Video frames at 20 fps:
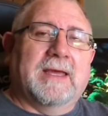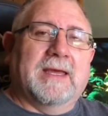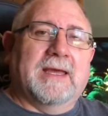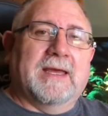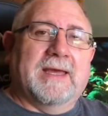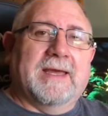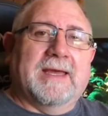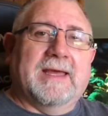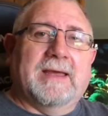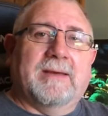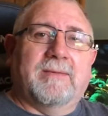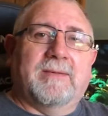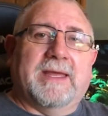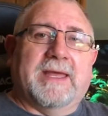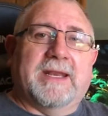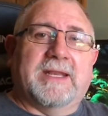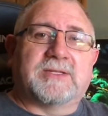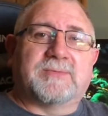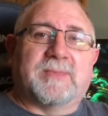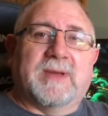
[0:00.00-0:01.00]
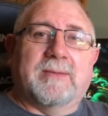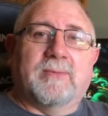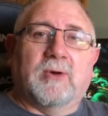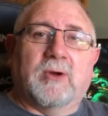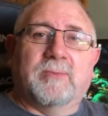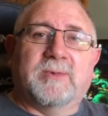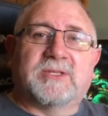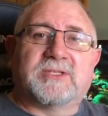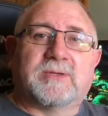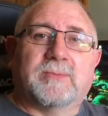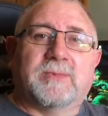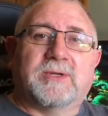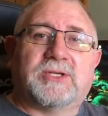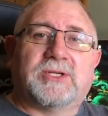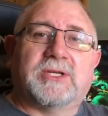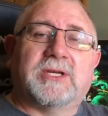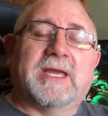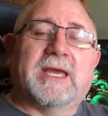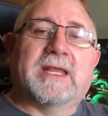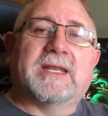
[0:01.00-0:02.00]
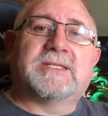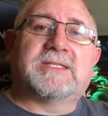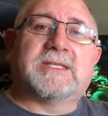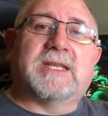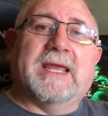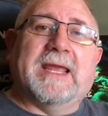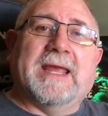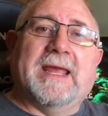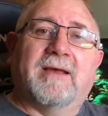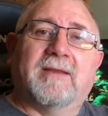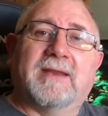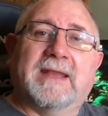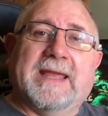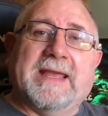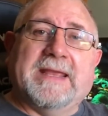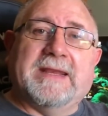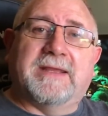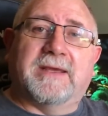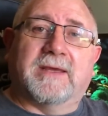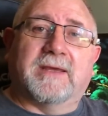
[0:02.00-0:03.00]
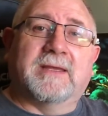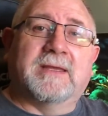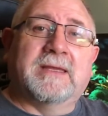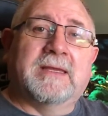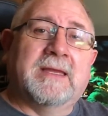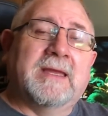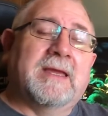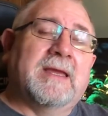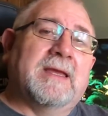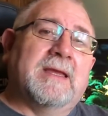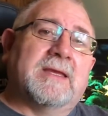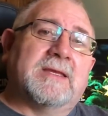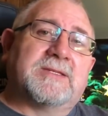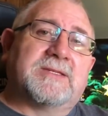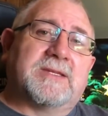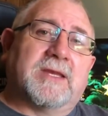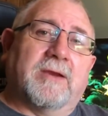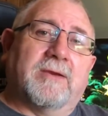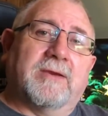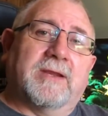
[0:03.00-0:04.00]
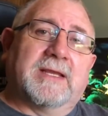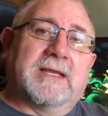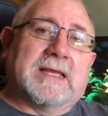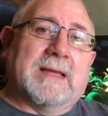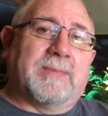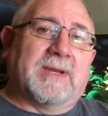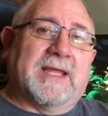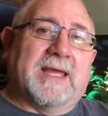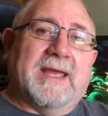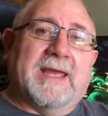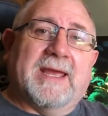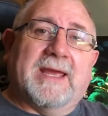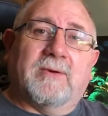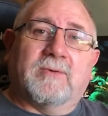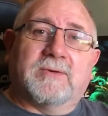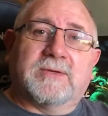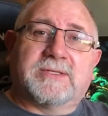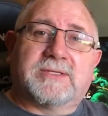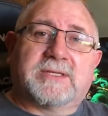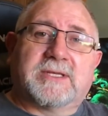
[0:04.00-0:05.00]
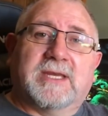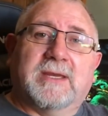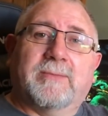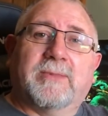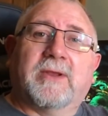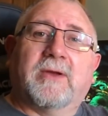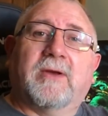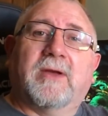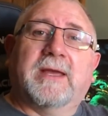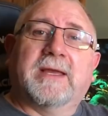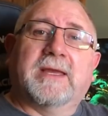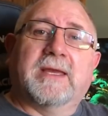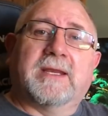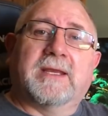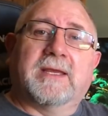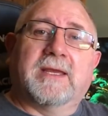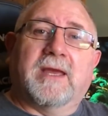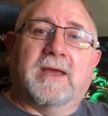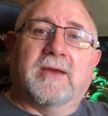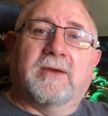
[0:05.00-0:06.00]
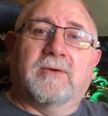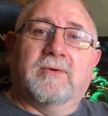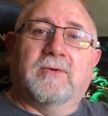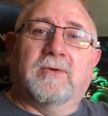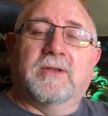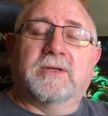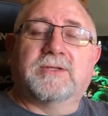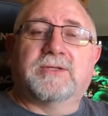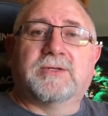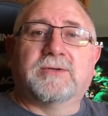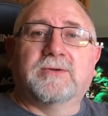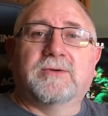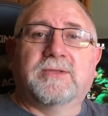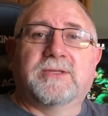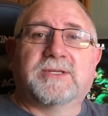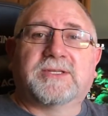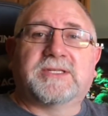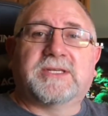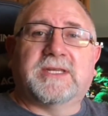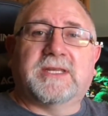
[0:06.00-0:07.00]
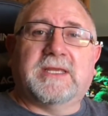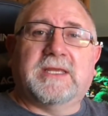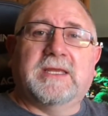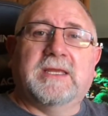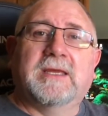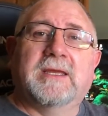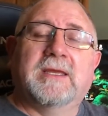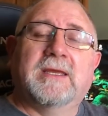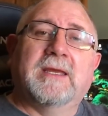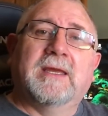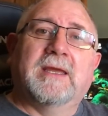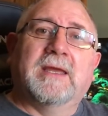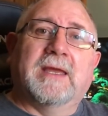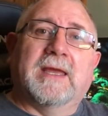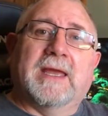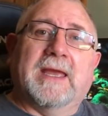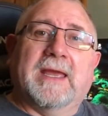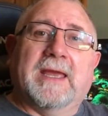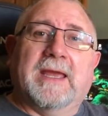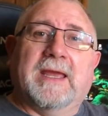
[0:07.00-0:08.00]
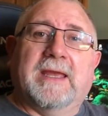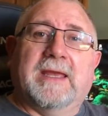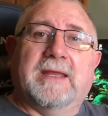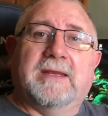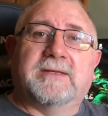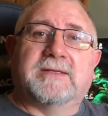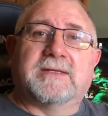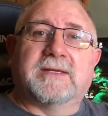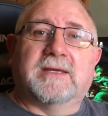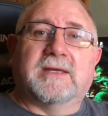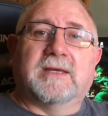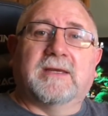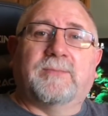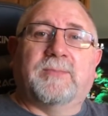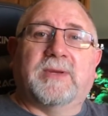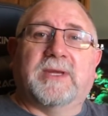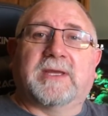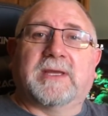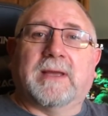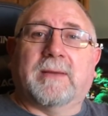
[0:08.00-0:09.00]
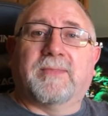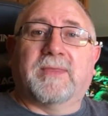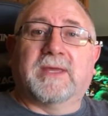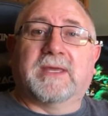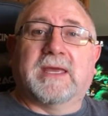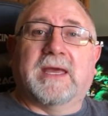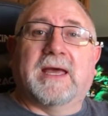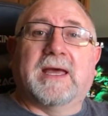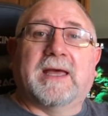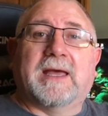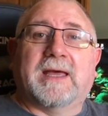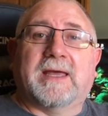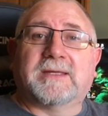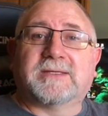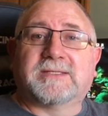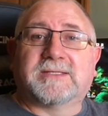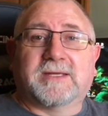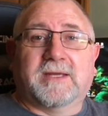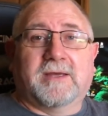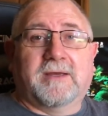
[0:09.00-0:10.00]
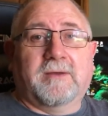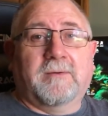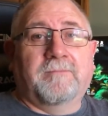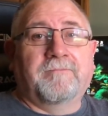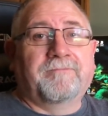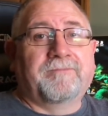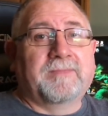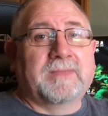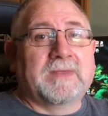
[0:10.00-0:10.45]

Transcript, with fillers: uh, and it's made by Mitsubishi, and it's an Outlander. So, in a couple of hours, Kim and I are going to go to the city and uh, pick up the car. So.